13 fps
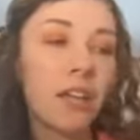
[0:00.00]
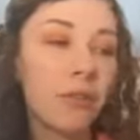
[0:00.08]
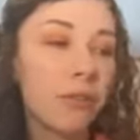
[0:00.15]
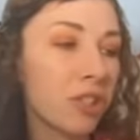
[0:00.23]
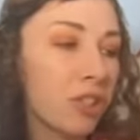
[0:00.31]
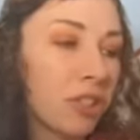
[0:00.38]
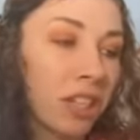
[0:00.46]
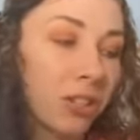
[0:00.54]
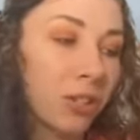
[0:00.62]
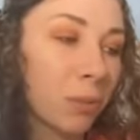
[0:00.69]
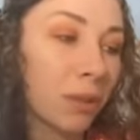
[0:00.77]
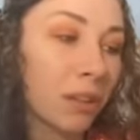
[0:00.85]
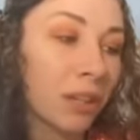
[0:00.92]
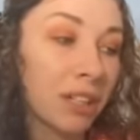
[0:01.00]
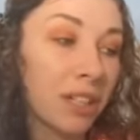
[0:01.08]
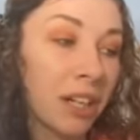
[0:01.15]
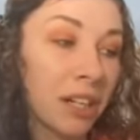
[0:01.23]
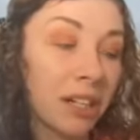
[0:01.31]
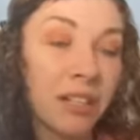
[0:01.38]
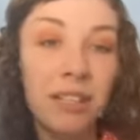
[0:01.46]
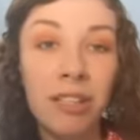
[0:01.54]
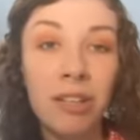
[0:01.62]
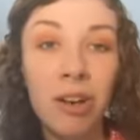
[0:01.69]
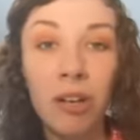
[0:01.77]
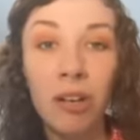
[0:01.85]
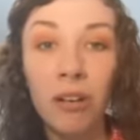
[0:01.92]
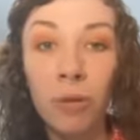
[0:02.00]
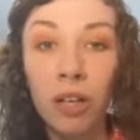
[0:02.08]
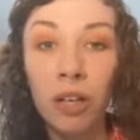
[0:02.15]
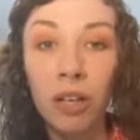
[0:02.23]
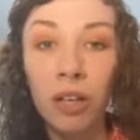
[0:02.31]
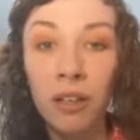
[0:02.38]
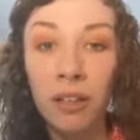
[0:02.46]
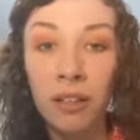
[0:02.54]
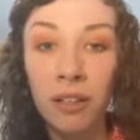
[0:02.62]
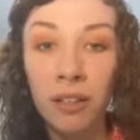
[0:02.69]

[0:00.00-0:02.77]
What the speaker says: you'll just get super irritated because it's not going to work.